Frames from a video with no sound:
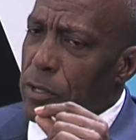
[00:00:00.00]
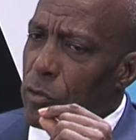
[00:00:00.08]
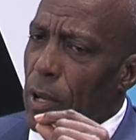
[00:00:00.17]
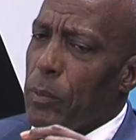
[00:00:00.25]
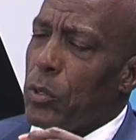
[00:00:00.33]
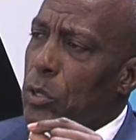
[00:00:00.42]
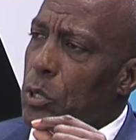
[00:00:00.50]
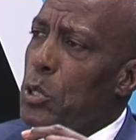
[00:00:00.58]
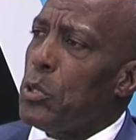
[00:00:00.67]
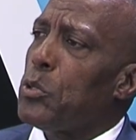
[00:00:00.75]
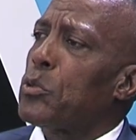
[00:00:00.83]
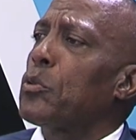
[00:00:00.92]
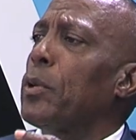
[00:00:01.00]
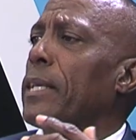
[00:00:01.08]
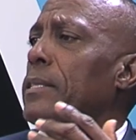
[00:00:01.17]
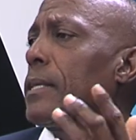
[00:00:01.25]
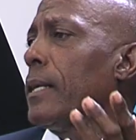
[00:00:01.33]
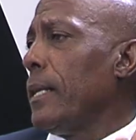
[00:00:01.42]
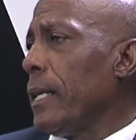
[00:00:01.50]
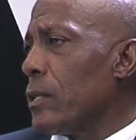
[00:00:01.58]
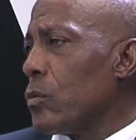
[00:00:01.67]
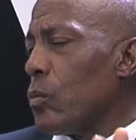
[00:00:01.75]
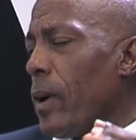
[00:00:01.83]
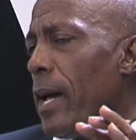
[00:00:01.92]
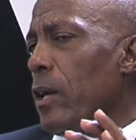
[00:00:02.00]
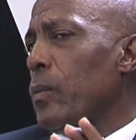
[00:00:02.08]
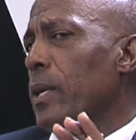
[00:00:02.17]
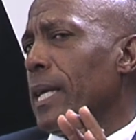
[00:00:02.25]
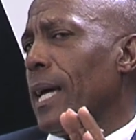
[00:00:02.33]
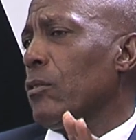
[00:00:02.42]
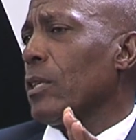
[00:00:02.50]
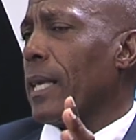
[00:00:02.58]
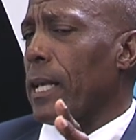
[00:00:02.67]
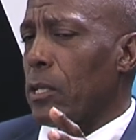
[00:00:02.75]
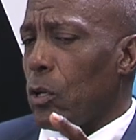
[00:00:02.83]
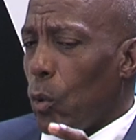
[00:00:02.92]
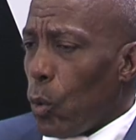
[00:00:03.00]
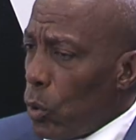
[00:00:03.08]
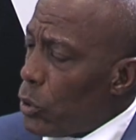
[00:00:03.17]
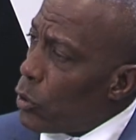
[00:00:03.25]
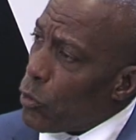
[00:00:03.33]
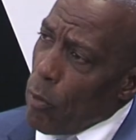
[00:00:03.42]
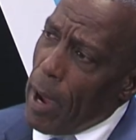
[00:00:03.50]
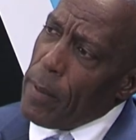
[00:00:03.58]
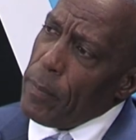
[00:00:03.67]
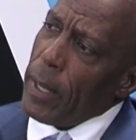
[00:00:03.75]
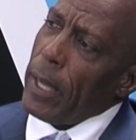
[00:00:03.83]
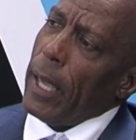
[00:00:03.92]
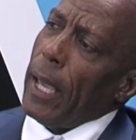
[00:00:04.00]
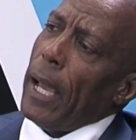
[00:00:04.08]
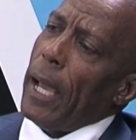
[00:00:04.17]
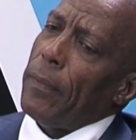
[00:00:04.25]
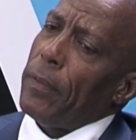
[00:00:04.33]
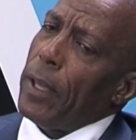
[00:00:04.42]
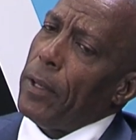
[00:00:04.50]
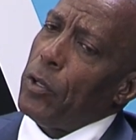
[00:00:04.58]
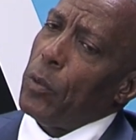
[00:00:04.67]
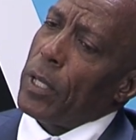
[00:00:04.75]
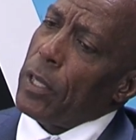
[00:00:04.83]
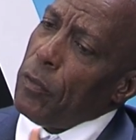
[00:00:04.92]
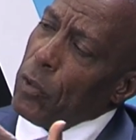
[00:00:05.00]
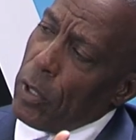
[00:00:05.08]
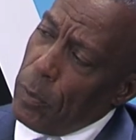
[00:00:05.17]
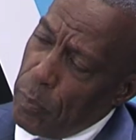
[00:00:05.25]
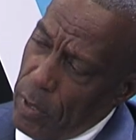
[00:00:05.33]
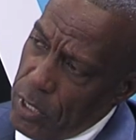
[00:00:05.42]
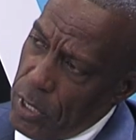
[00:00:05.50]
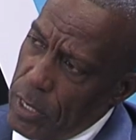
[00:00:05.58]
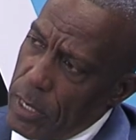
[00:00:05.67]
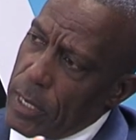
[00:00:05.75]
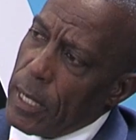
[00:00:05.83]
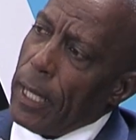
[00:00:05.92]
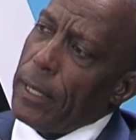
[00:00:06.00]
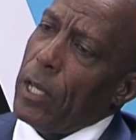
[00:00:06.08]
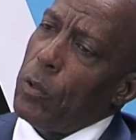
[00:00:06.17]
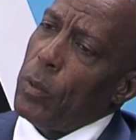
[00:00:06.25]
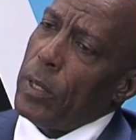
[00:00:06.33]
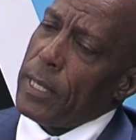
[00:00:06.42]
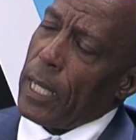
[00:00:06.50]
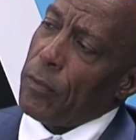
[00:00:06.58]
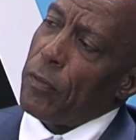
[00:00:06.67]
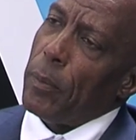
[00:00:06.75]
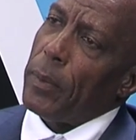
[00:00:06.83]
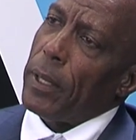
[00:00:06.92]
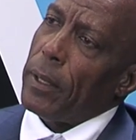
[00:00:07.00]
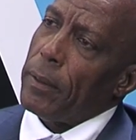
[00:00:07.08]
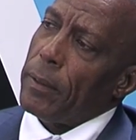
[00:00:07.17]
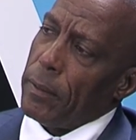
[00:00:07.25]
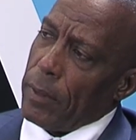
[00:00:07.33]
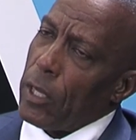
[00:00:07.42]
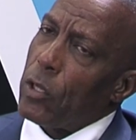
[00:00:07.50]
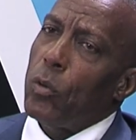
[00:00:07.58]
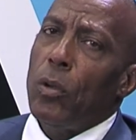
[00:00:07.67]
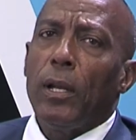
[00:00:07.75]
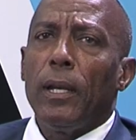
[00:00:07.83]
is crime continuing to escalate, why we cannot get a hold on crime. And then you'll give your impressions, and then we'll take it from there. Thank you.